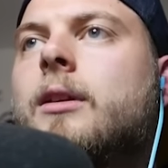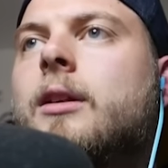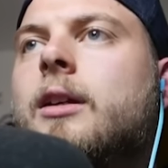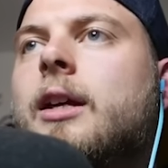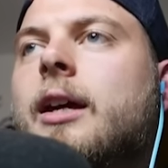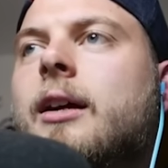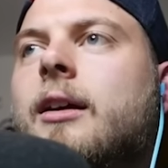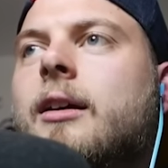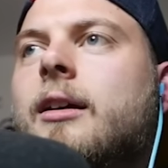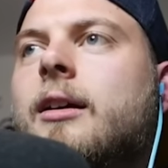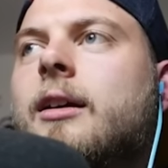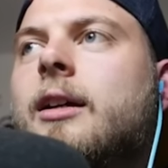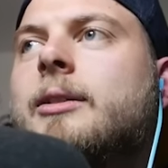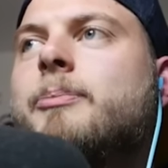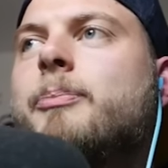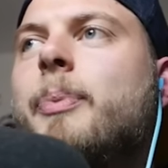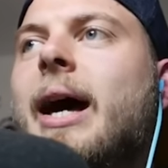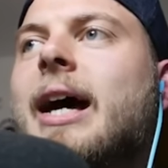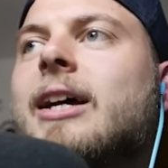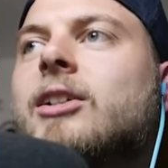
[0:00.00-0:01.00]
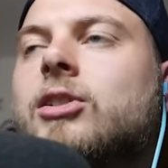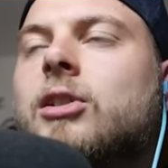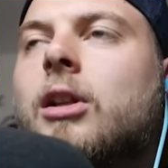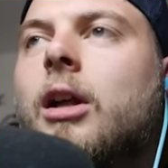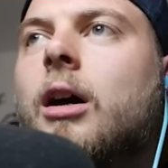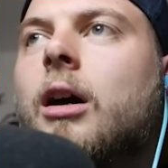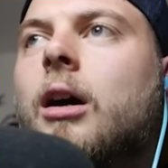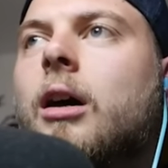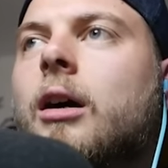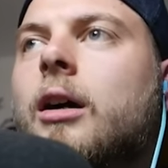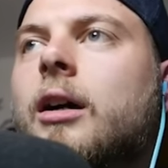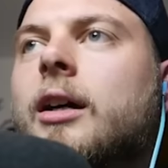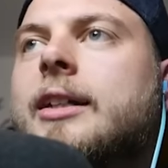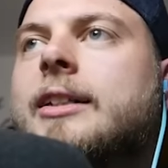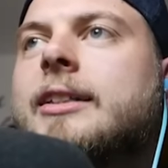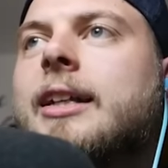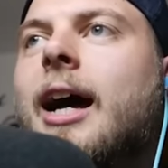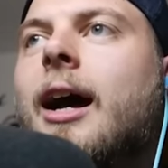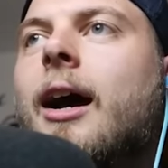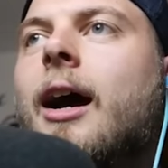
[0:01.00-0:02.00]
Yeah. Yeah. It's better slow
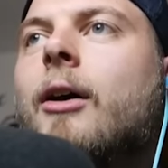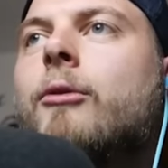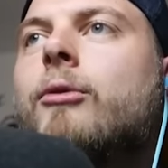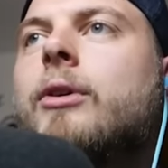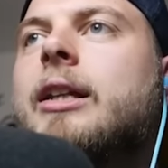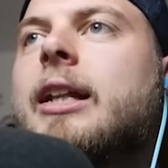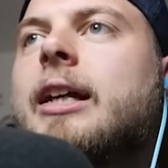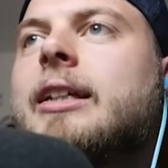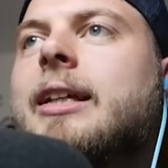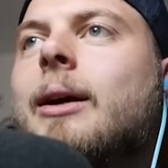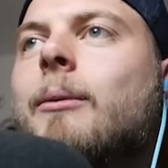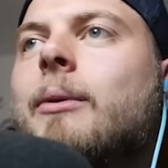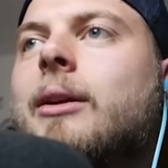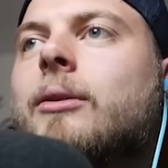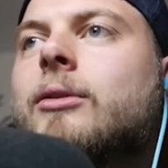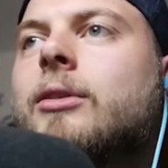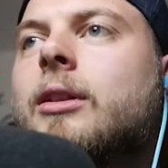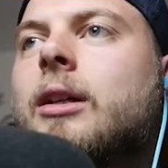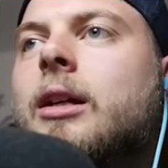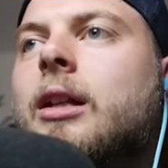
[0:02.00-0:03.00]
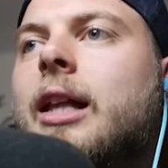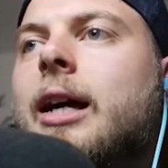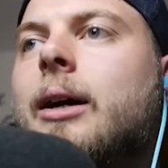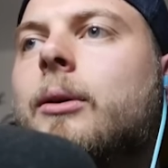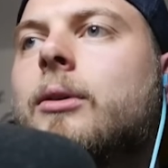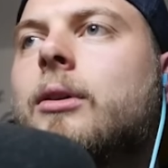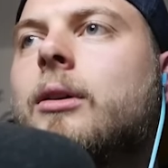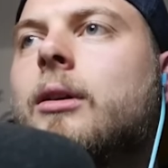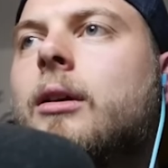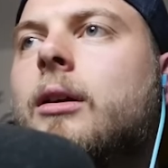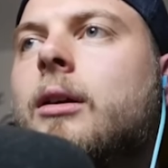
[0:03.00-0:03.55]
because I, I realized that when I was on the cloud.